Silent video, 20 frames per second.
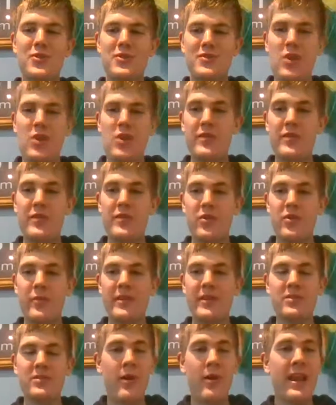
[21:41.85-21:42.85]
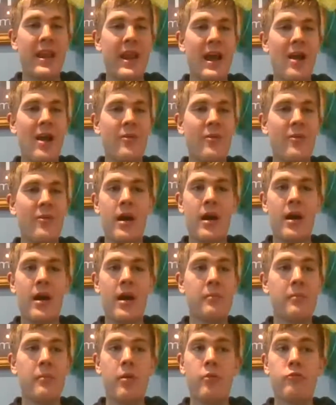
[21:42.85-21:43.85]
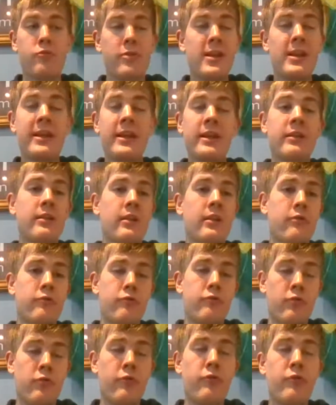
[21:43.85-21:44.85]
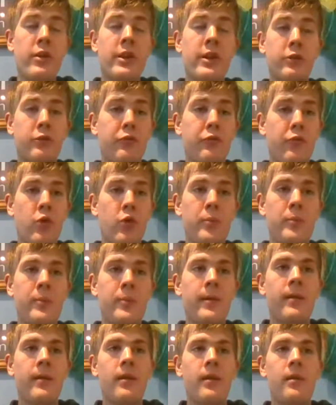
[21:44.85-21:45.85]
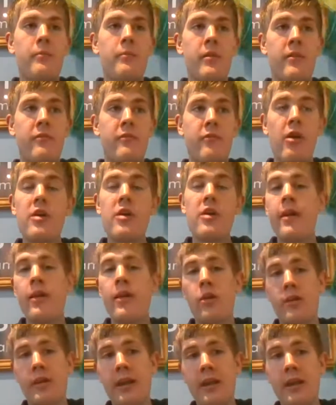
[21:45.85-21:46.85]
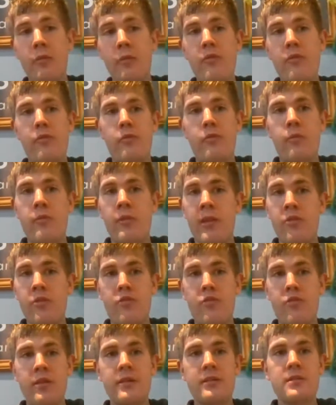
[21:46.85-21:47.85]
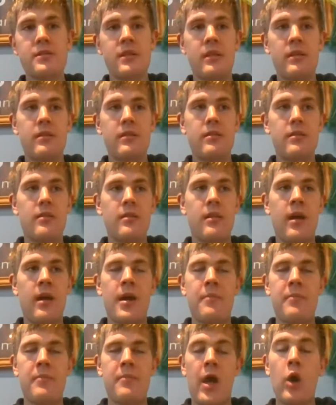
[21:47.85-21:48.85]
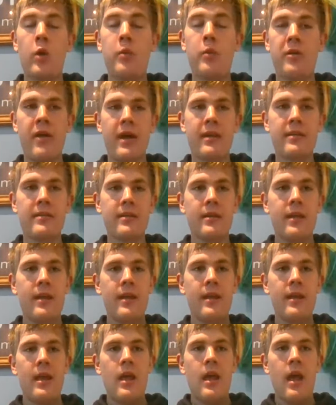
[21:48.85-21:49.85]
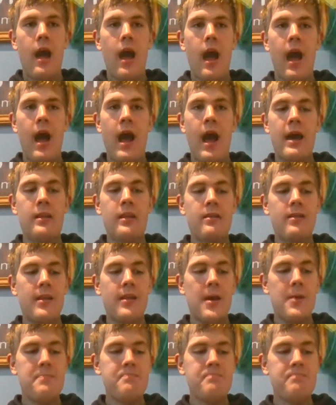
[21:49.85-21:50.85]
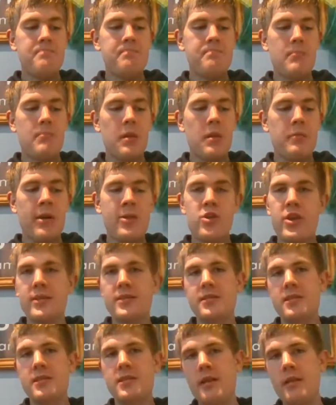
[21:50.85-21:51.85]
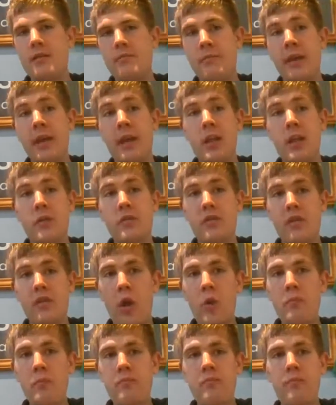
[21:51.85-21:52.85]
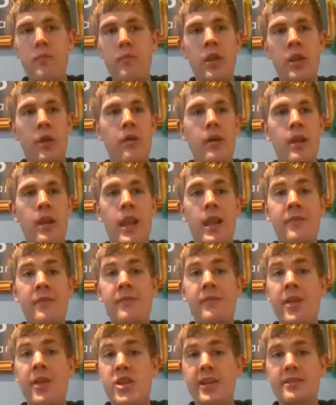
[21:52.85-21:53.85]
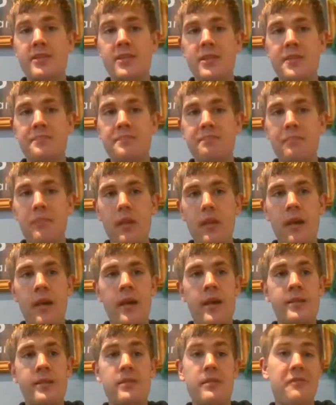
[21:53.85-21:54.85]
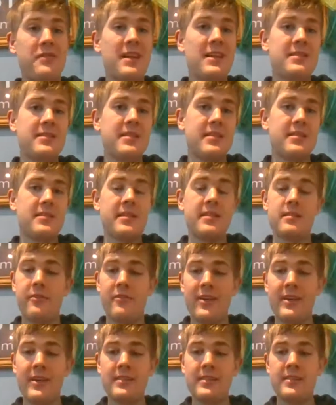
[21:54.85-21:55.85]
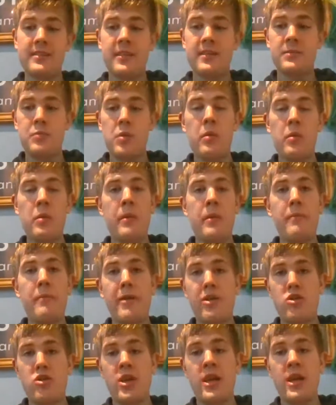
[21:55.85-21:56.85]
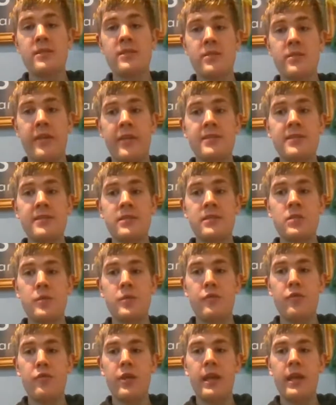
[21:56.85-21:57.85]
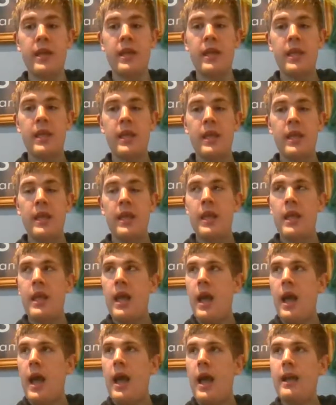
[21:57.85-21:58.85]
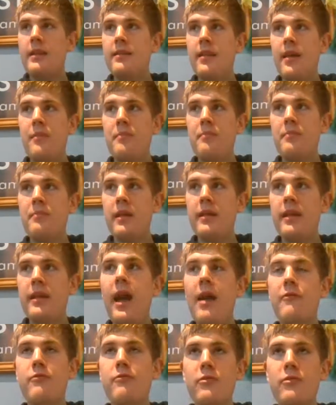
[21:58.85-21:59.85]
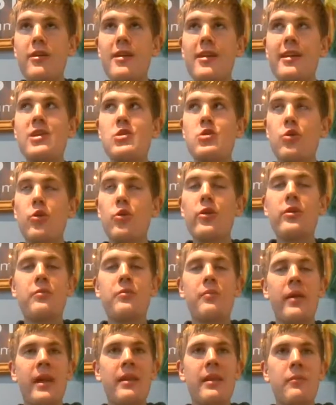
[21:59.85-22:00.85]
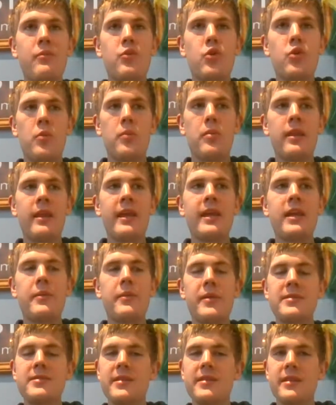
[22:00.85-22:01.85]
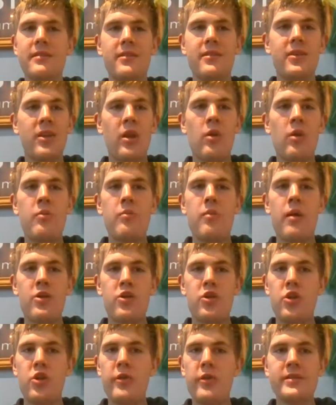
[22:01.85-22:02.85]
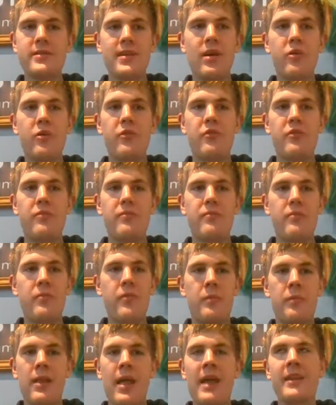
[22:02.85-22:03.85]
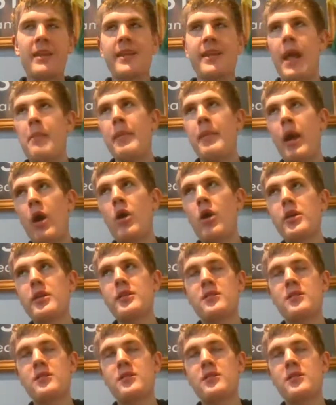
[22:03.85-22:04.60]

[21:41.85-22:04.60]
just over 2 weeks away now, and I'm really in really good form. Been very, very lucky with the injuries and the help I've had. And Manchester being close to home, I live near Chester. It's the flattest, it's the fastest, probably my best chance of getting sub 3. And yeah, I've really enjoyed being properly committed. As you know yourself, the plan can be hard